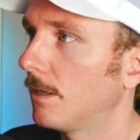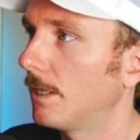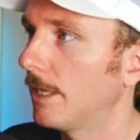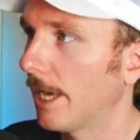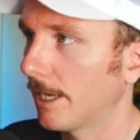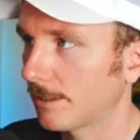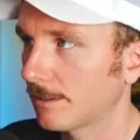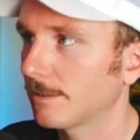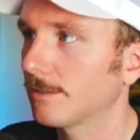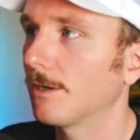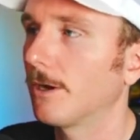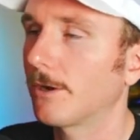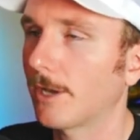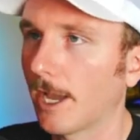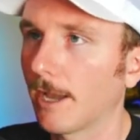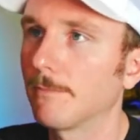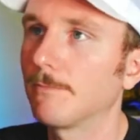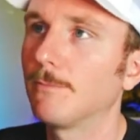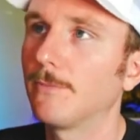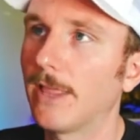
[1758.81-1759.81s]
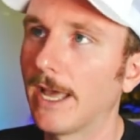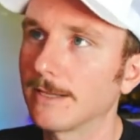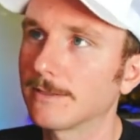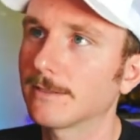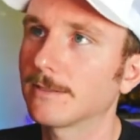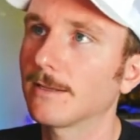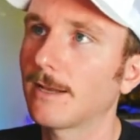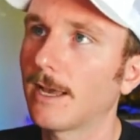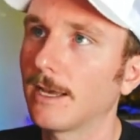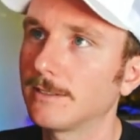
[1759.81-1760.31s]
Yes. Okay.
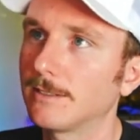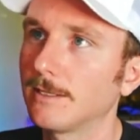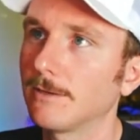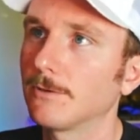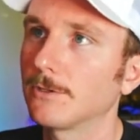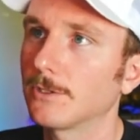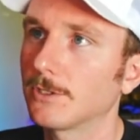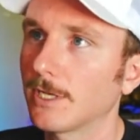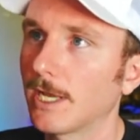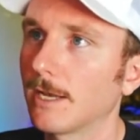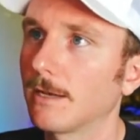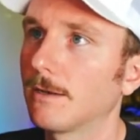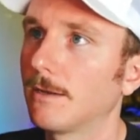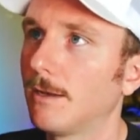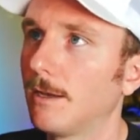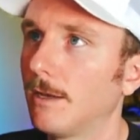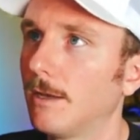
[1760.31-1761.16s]
I see what you're saying.